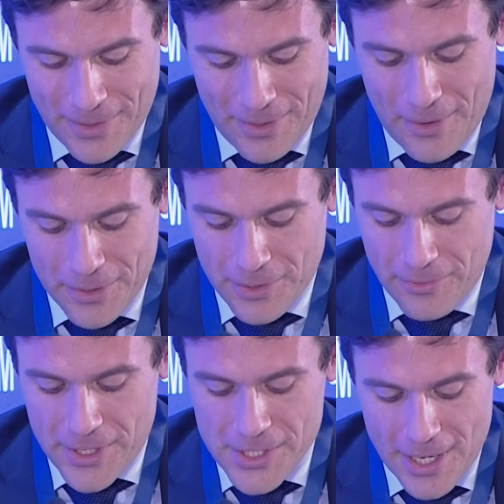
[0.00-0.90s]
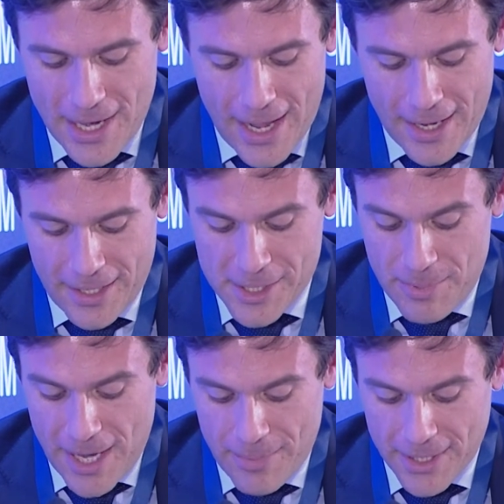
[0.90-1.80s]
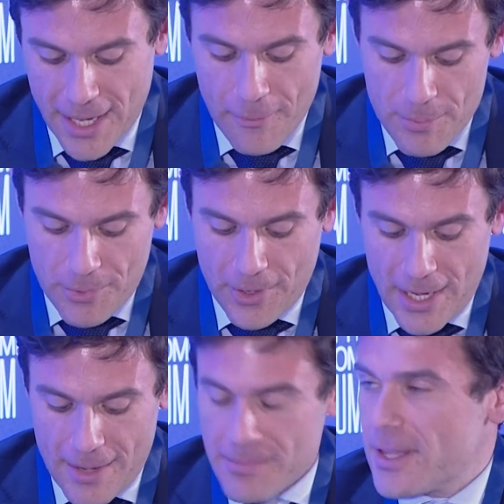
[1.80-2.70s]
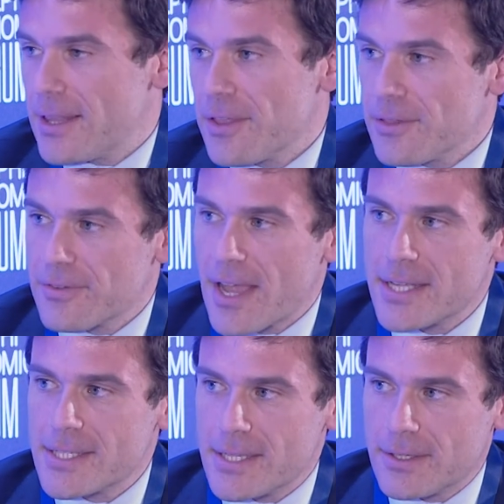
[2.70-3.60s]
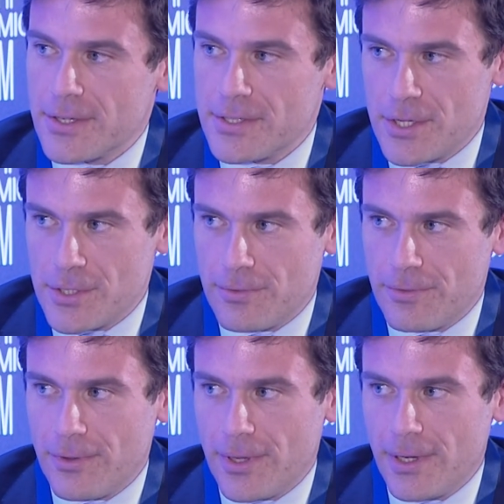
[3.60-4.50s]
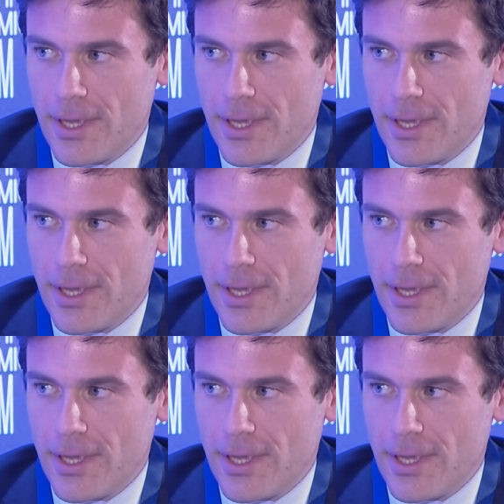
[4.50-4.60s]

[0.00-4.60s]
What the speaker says: controversial, I can explain, but can we proclaim the death of gas as a transition fuel?